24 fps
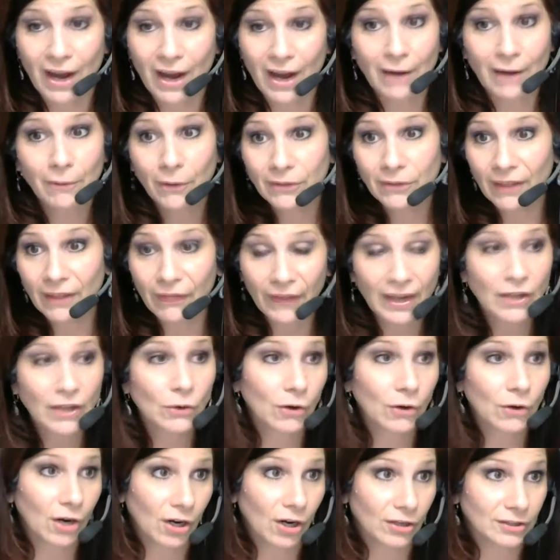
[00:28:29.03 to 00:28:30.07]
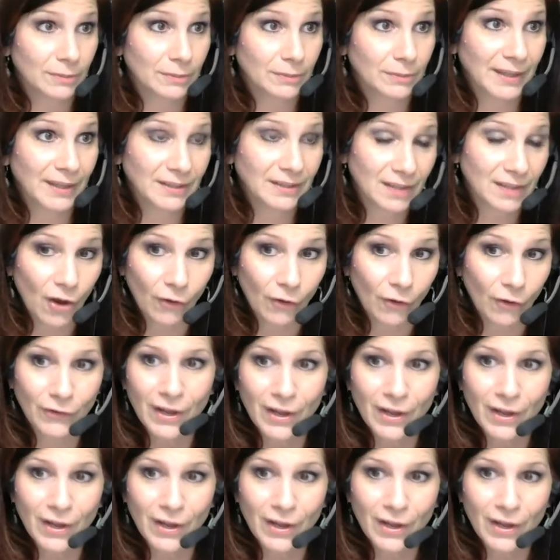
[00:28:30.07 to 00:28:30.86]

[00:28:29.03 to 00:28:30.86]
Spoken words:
I wrote the thank you cards myself.